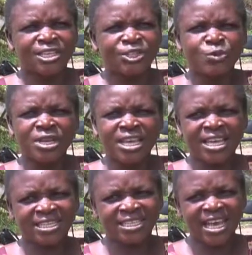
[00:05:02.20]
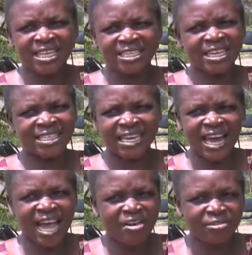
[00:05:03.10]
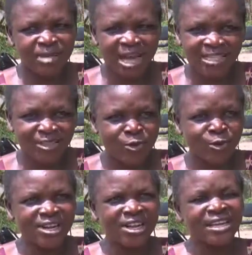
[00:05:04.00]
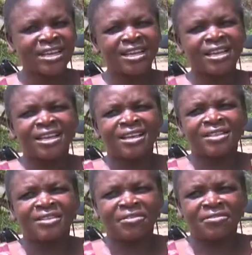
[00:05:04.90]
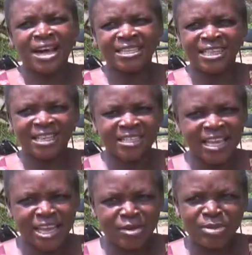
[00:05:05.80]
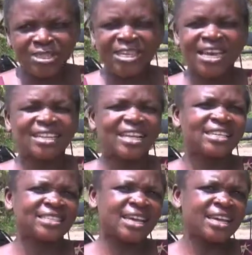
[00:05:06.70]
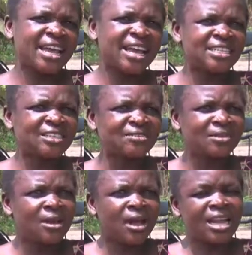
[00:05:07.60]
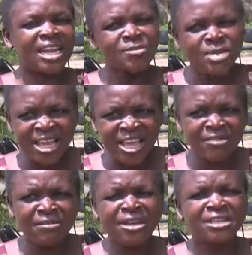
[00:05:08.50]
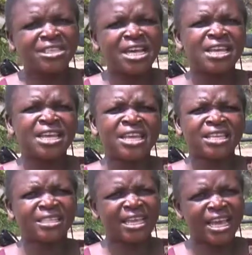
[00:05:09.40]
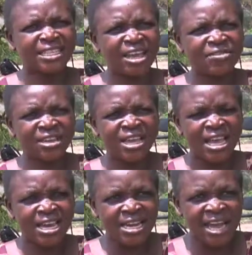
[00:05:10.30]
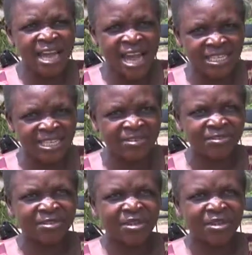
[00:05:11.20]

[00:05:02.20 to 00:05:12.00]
Sweeney is just 6.5 months old. the first and the second PCR tests are negative, and I believe Sherry is HIV negative.